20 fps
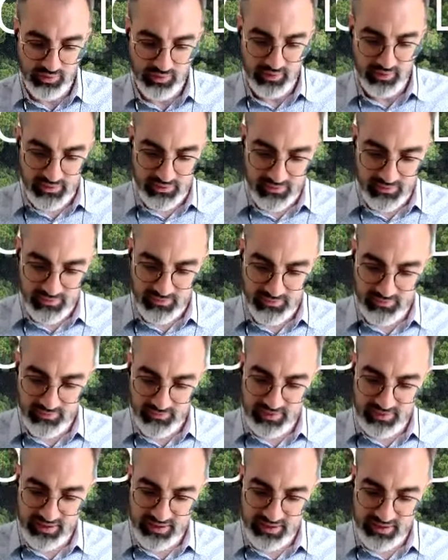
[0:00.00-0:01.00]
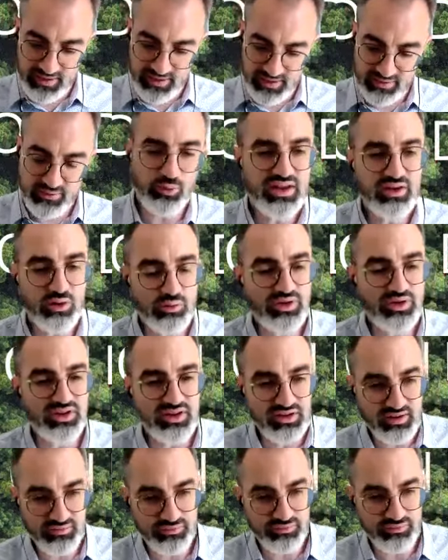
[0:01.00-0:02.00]
uh, there's so many already
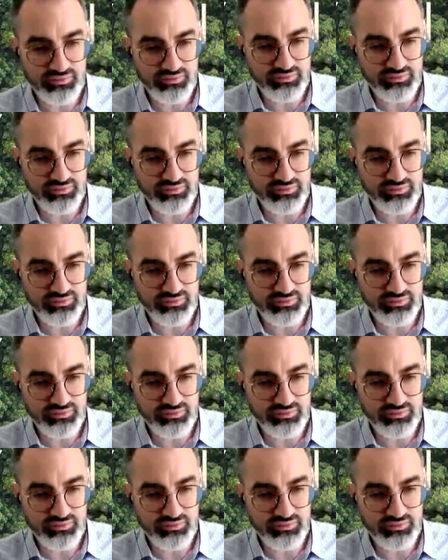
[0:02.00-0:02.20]
different